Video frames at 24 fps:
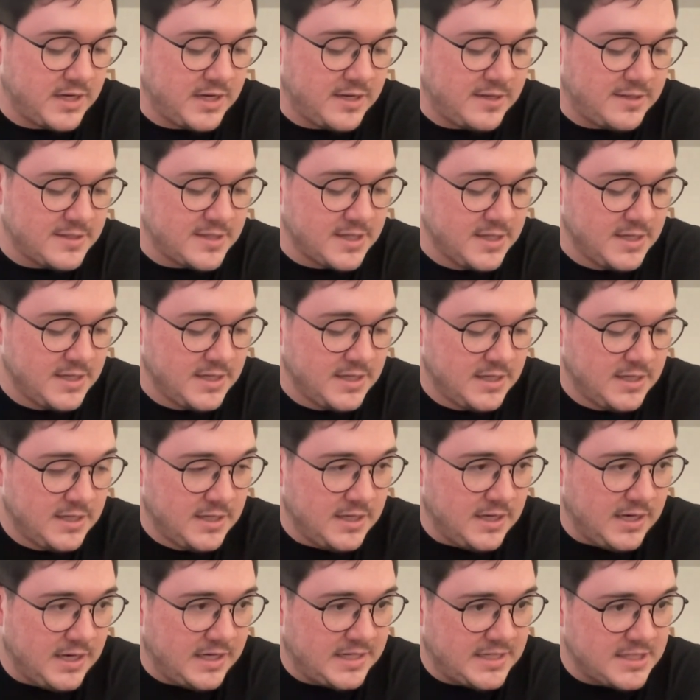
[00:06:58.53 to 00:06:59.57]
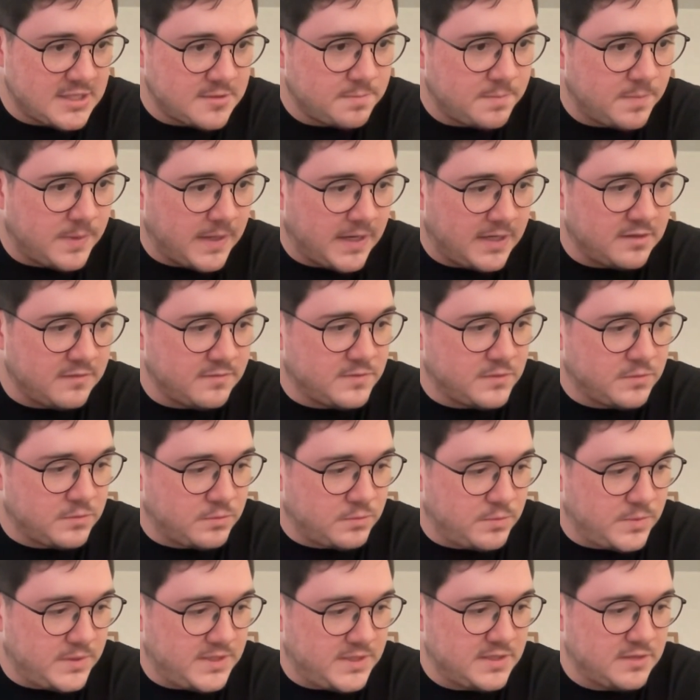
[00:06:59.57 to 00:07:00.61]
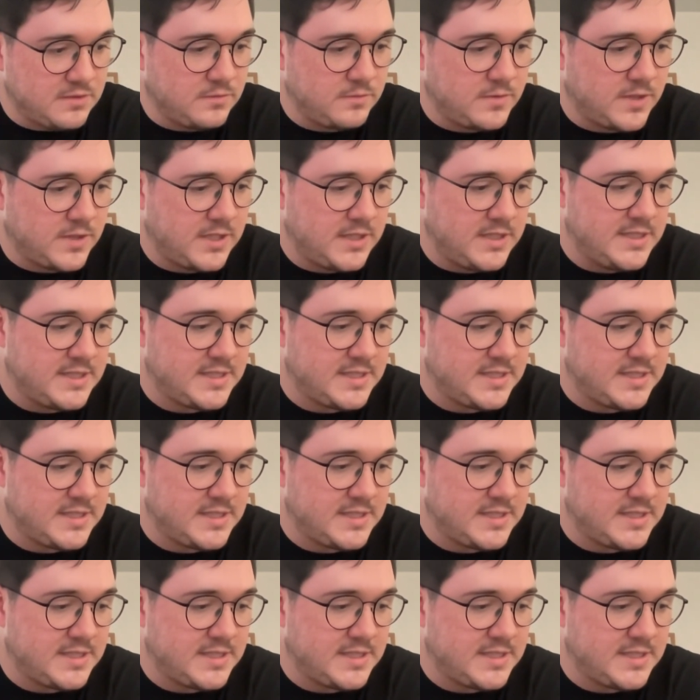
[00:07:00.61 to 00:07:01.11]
And I guess part of the reason why